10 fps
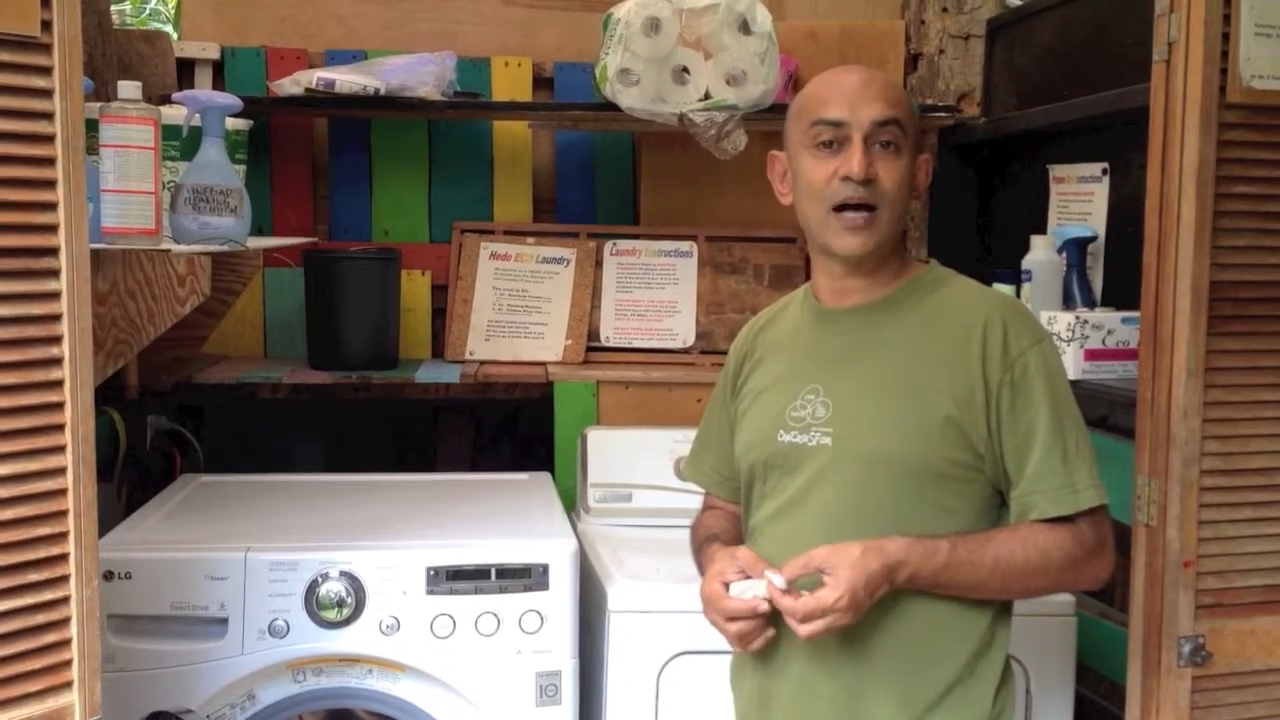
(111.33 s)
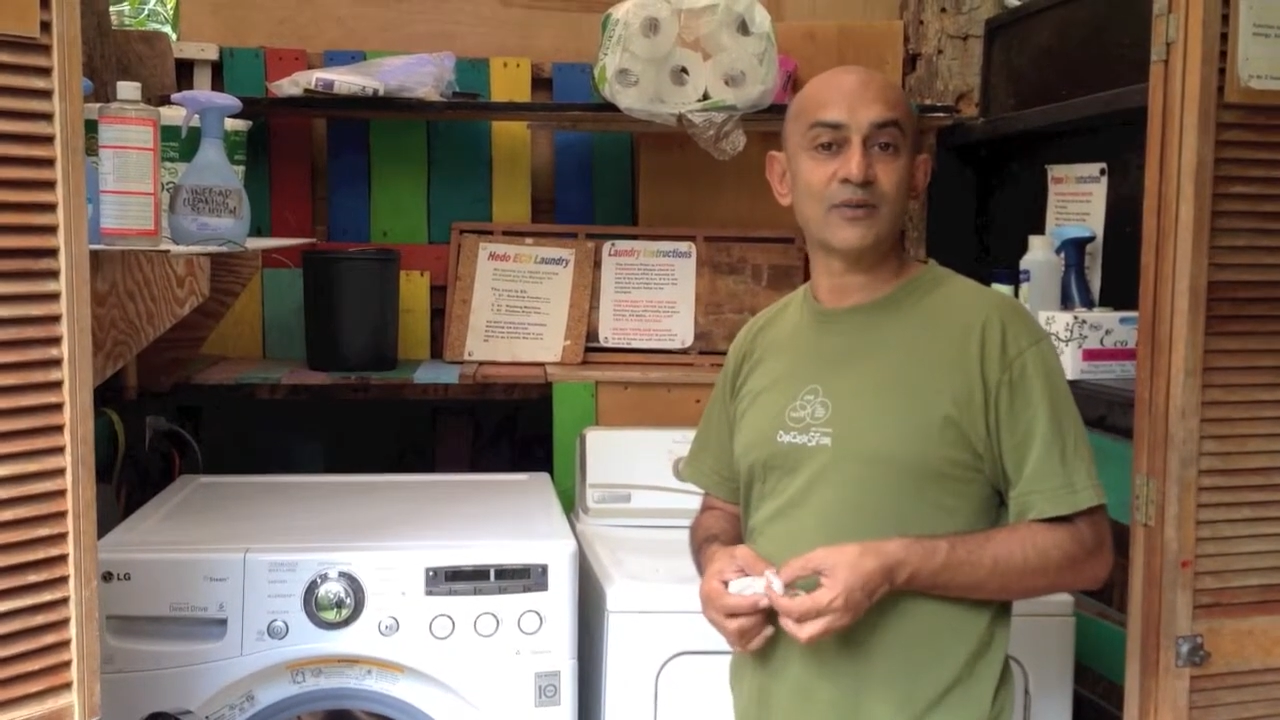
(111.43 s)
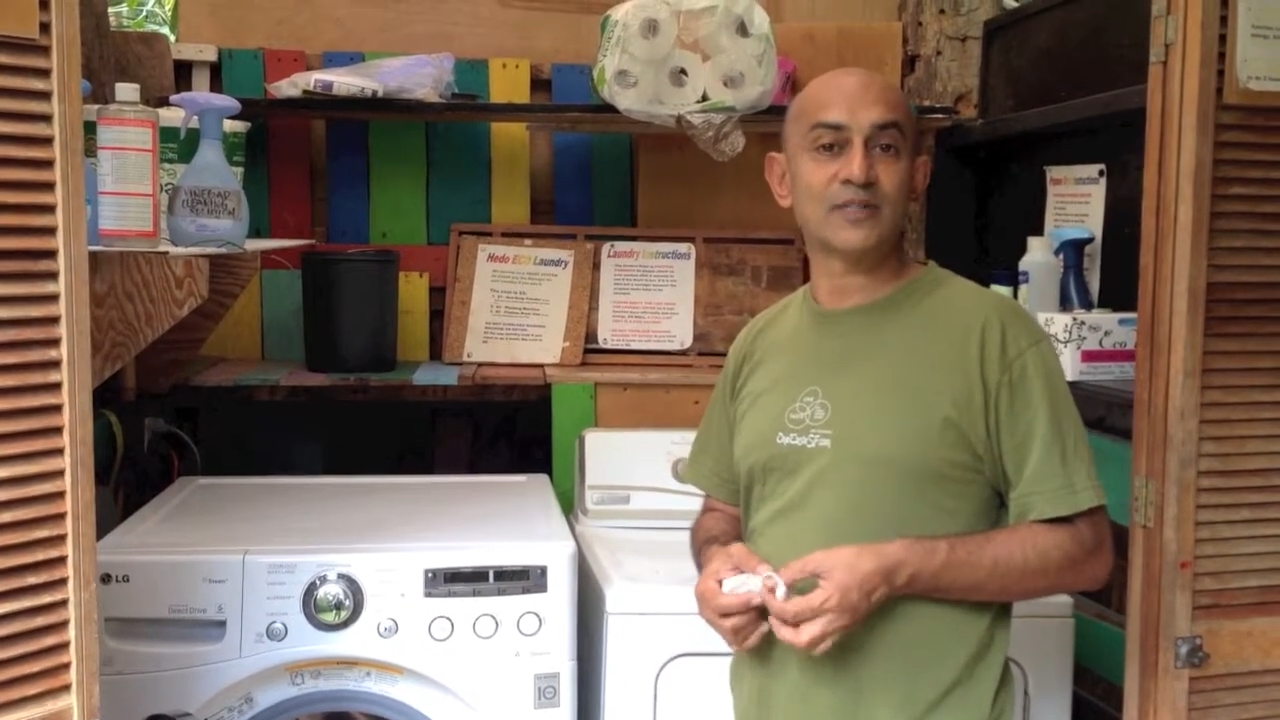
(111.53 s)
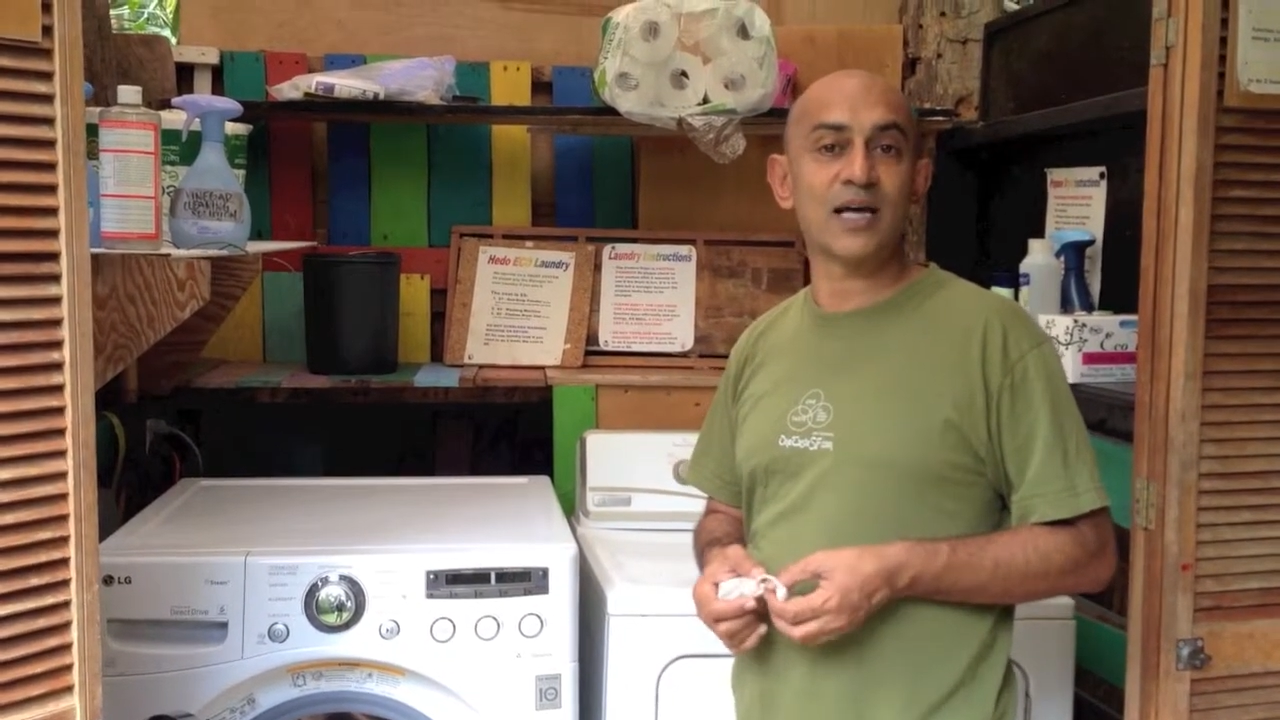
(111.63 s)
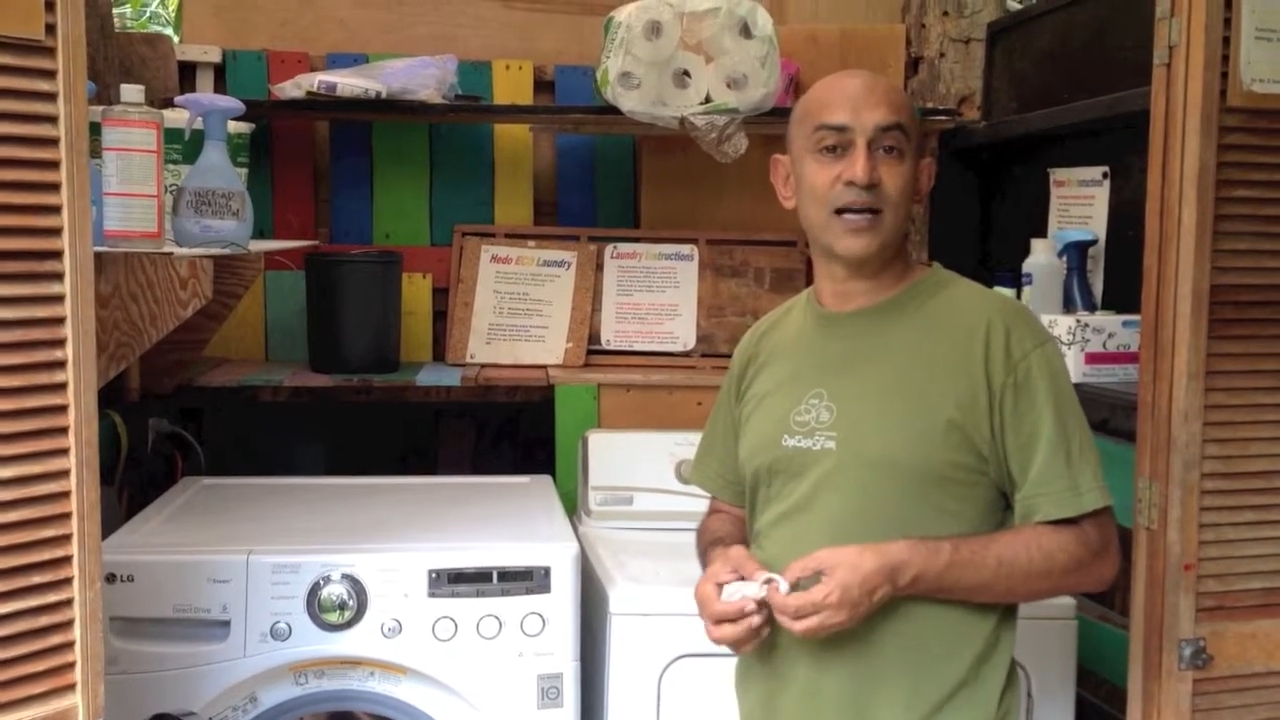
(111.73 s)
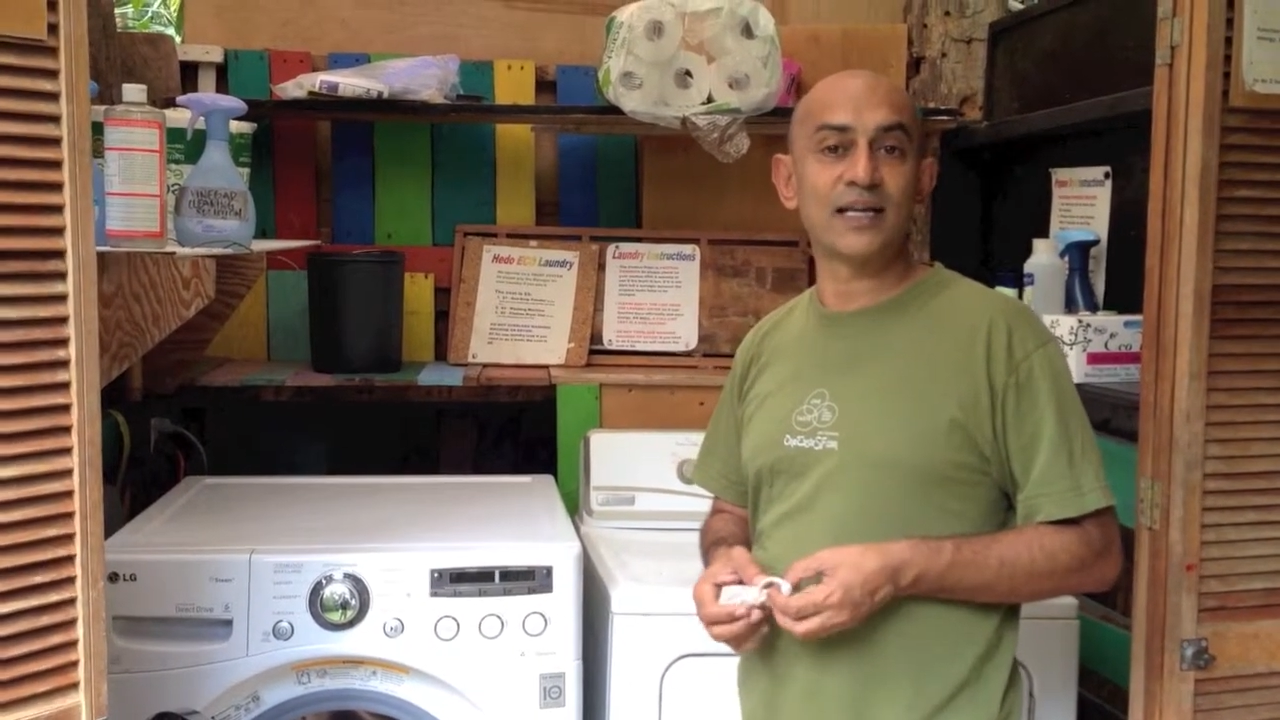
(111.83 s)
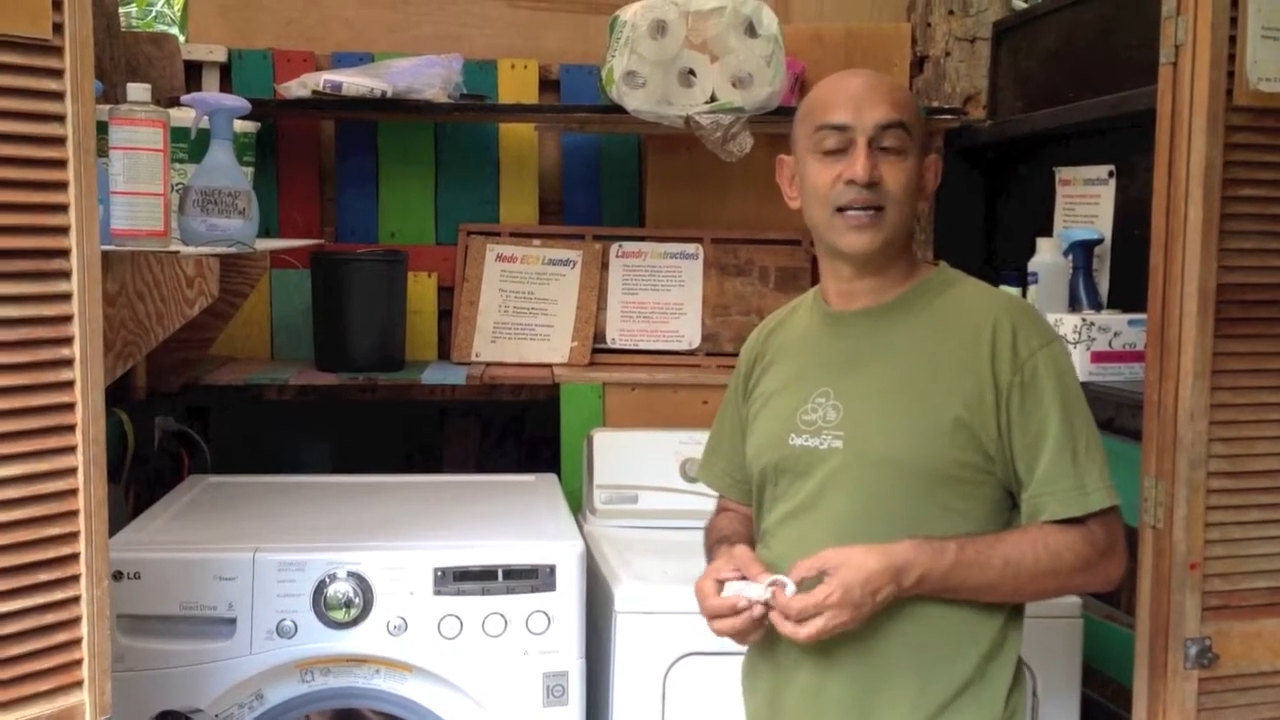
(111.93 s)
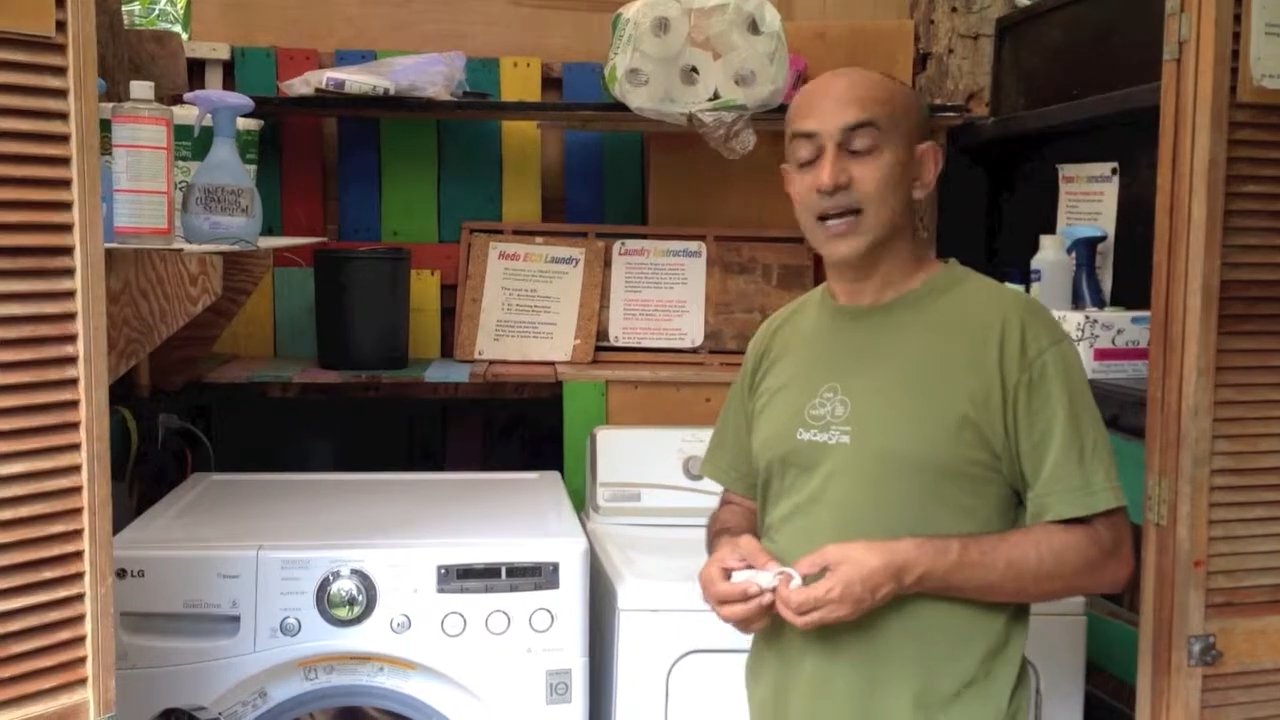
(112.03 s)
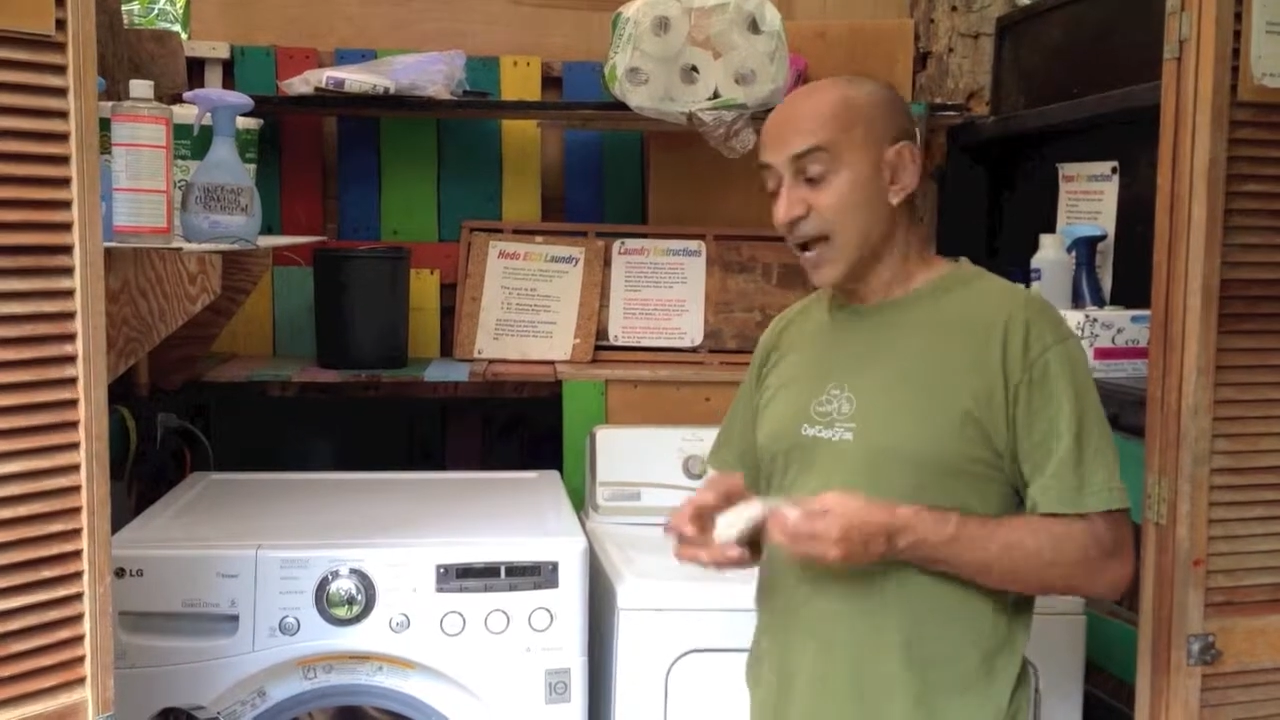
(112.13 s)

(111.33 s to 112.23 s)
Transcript: outside.